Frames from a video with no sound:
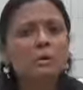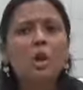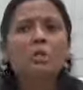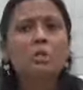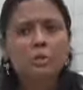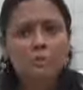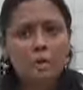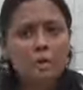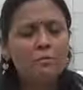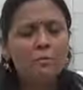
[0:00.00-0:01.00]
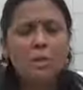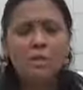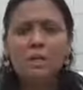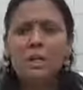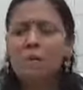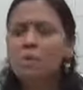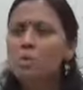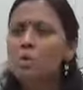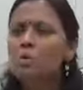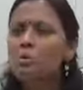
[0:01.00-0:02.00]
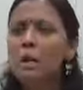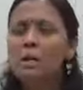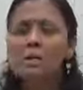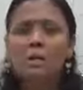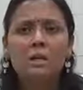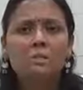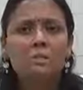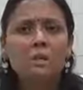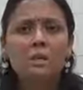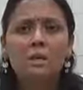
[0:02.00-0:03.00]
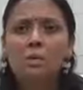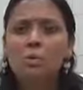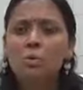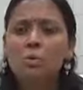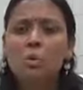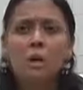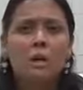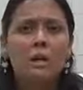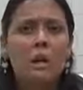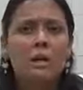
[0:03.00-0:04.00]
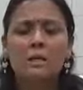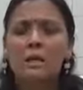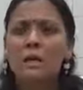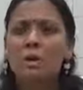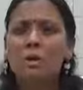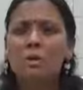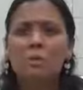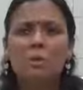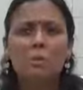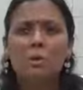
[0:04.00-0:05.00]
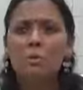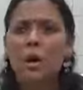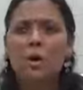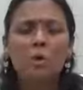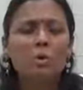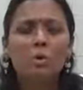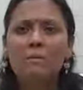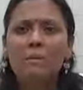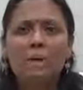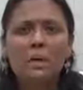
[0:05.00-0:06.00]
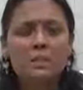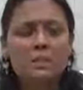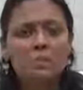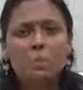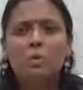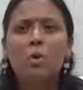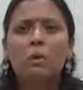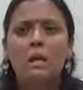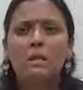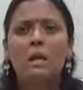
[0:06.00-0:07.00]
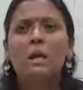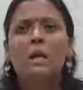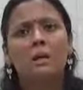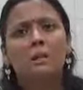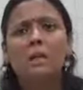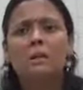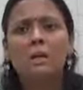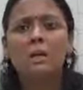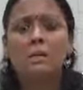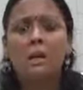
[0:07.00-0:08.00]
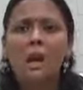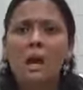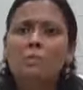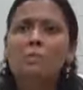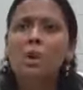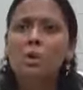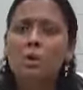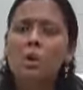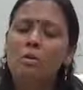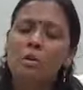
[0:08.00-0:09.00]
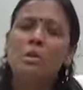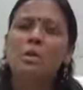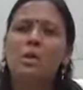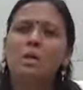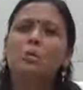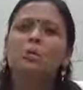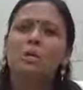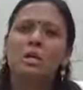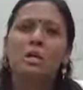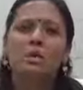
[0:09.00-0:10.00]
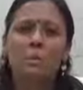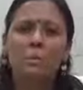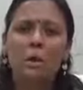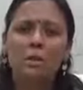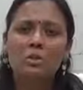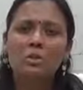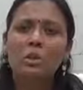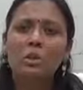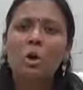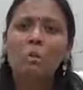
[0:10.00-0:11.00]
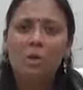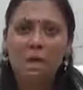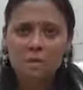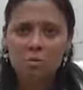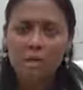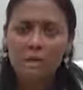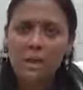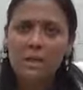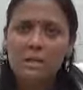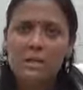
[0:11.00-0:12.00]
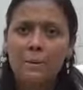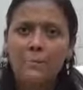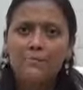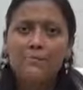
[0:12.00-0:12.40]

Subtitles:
lots of things. If you can take up a shoe market, then in the shoe, Nike or Puma or whoever enters, we know that they have got already a good say on the market, so they dominate when they enter.